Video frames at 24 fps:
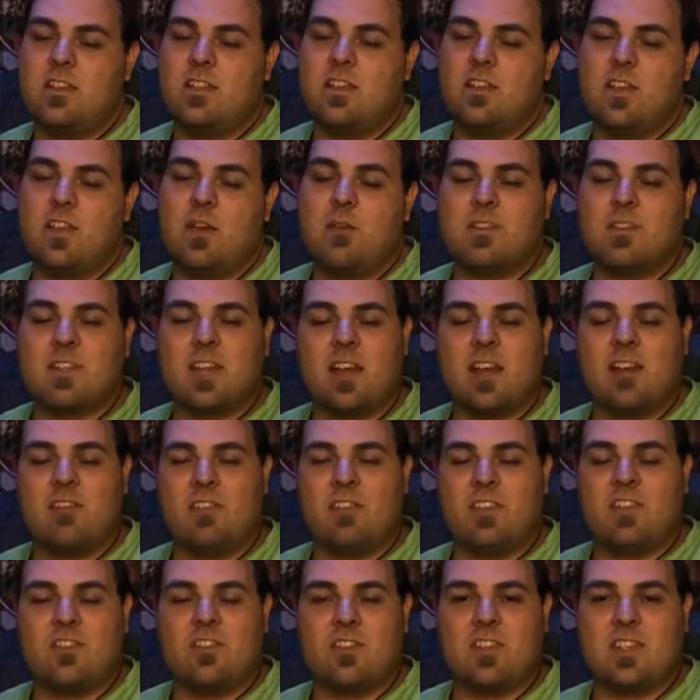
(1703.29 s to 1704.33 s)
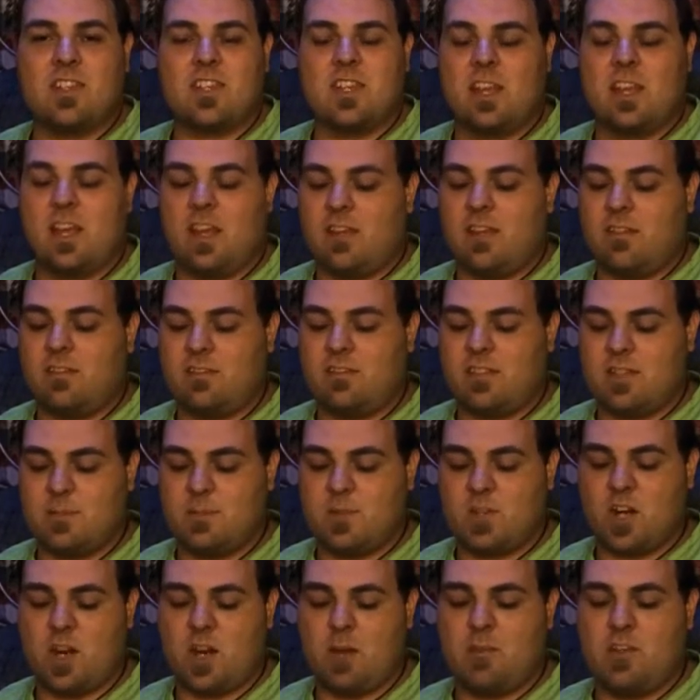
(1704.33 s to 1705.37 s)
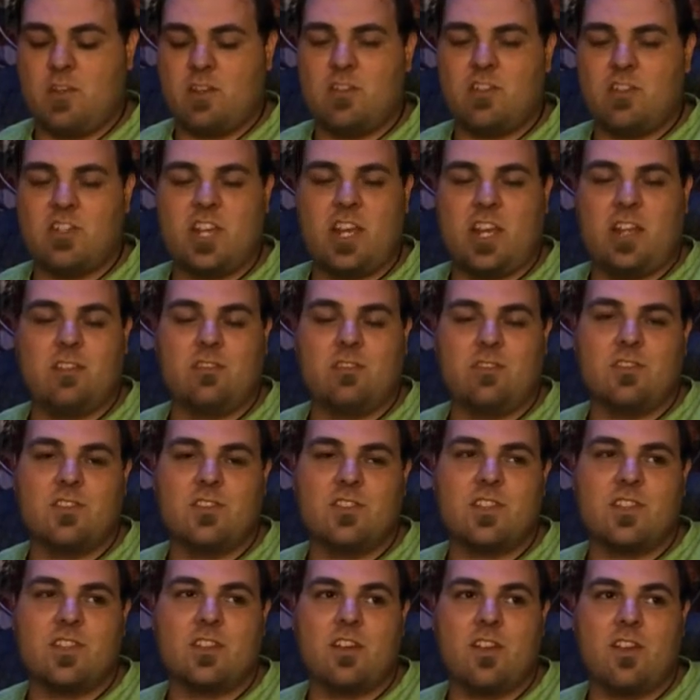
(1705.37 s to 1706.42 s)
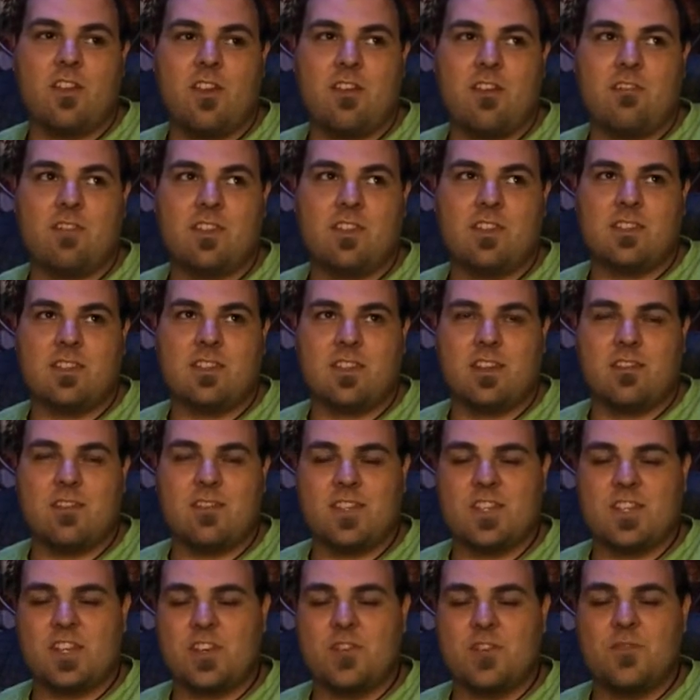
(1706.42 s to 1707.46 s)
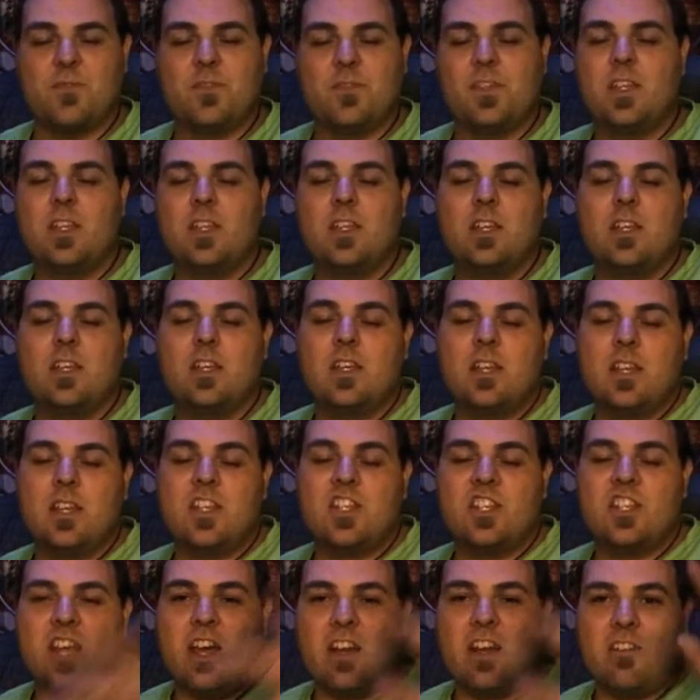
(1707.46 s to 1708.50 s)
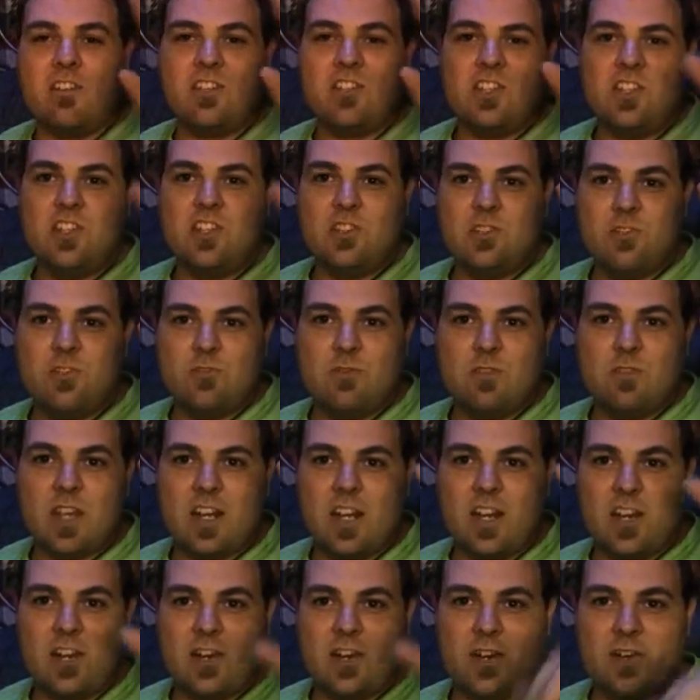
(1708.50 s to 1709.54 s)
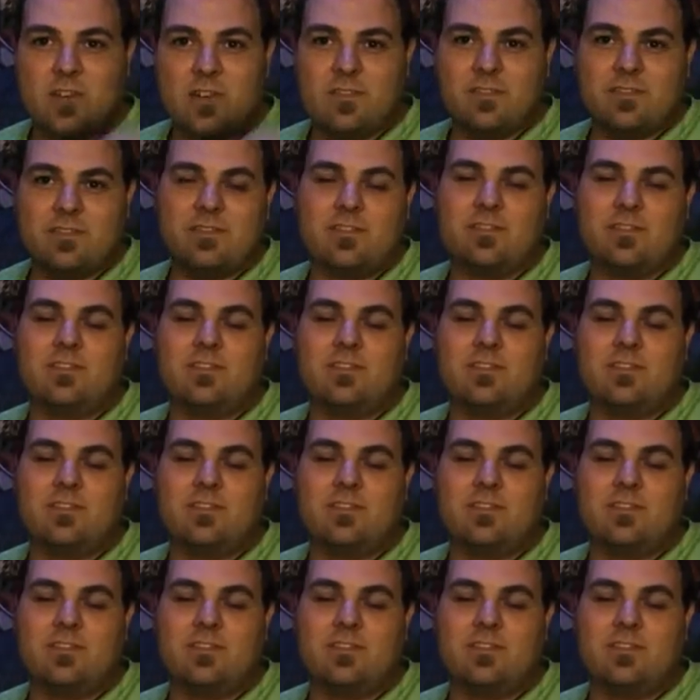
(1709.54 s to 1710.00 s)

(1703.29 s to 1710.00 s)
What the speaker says: So that was kind of interesting. I subscribed to her channels and all that fun stuff. So shout out to you. Hello.